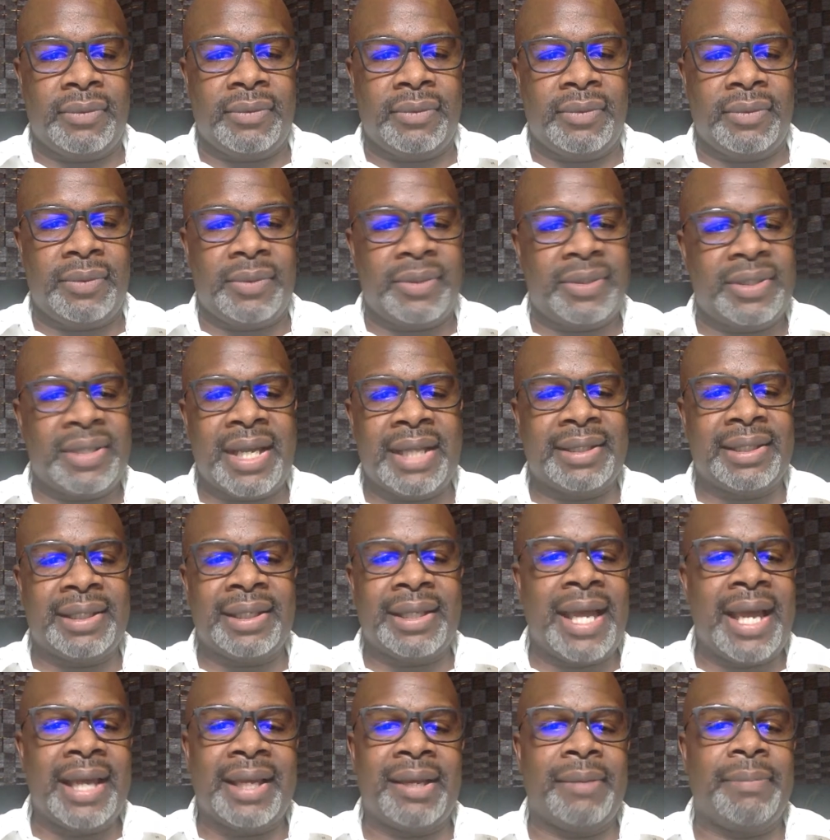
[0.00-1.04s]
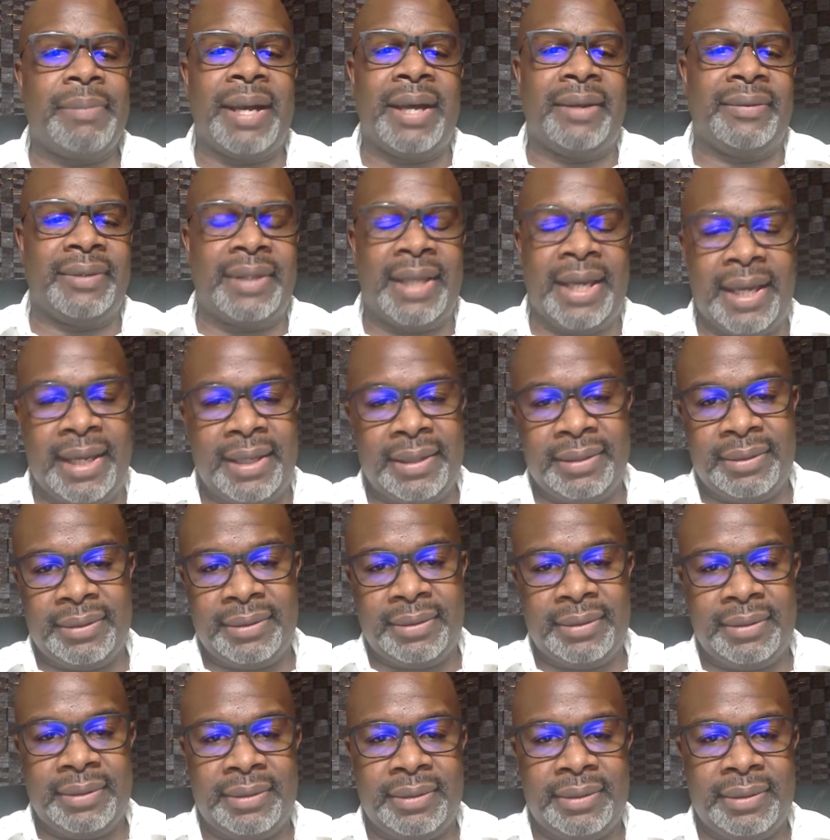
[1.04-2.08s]
What's not to like about that?
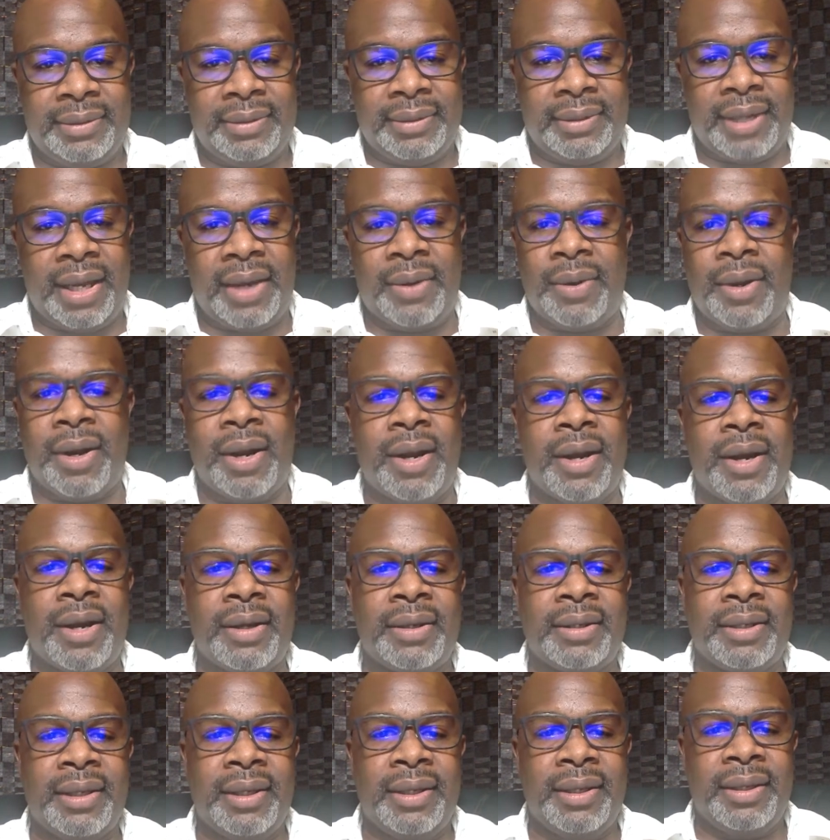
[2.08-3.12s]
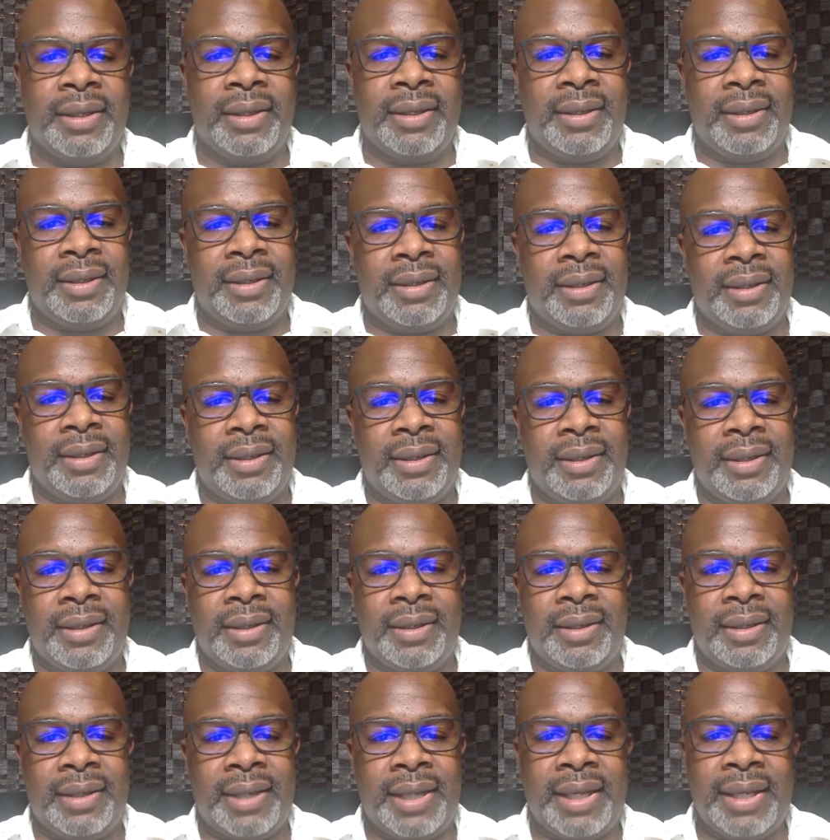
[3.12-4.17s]
How hard
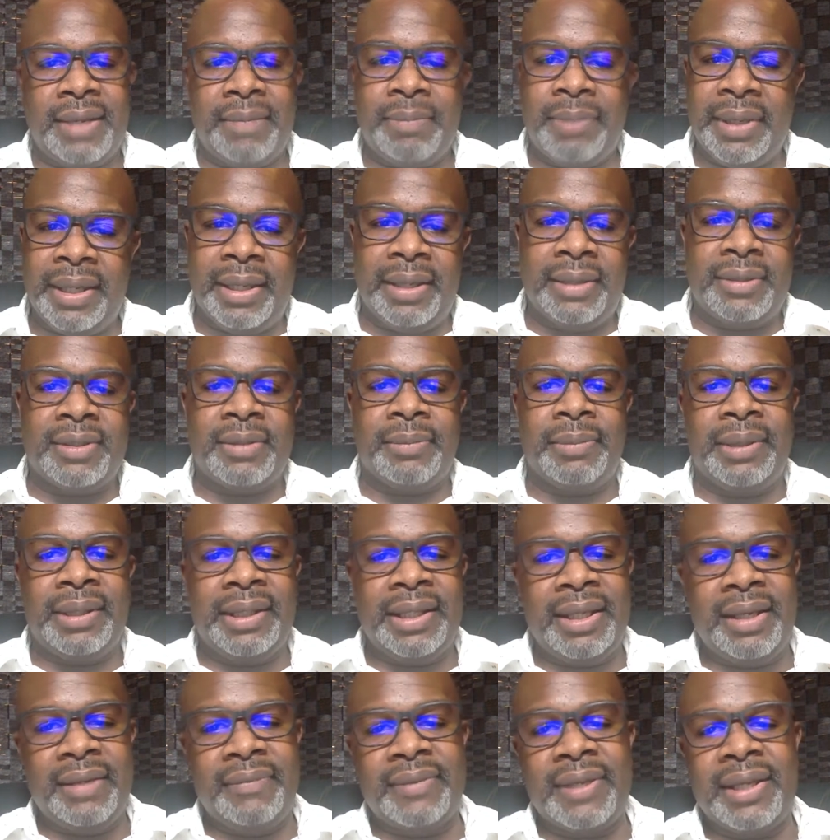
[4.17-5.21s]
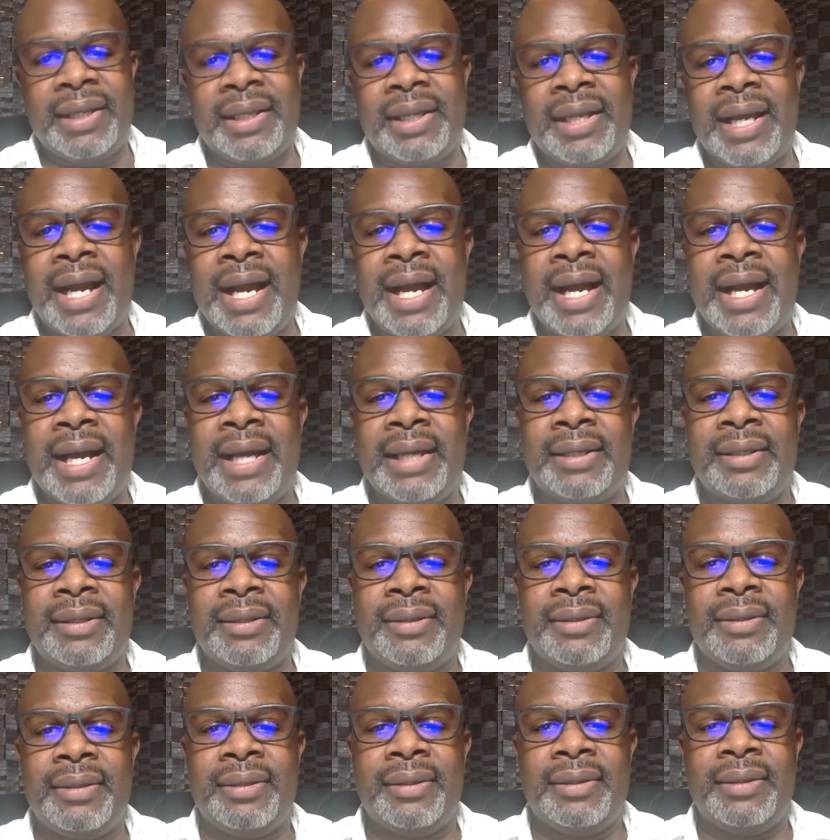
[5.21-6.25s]
can it be to believe that God
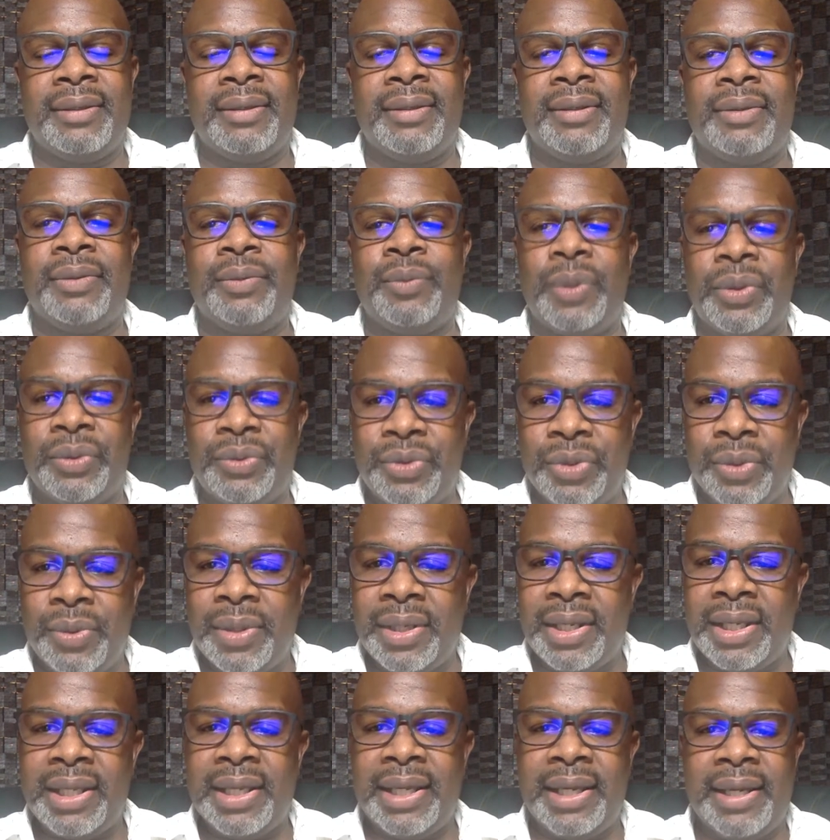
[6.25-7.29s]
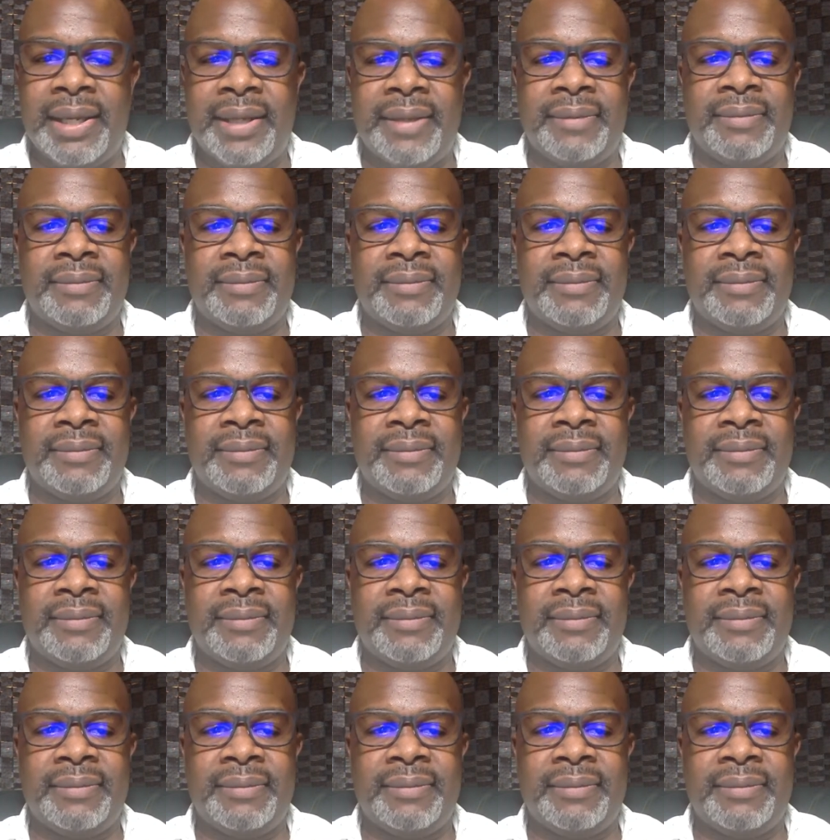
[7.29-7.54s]
will do it again?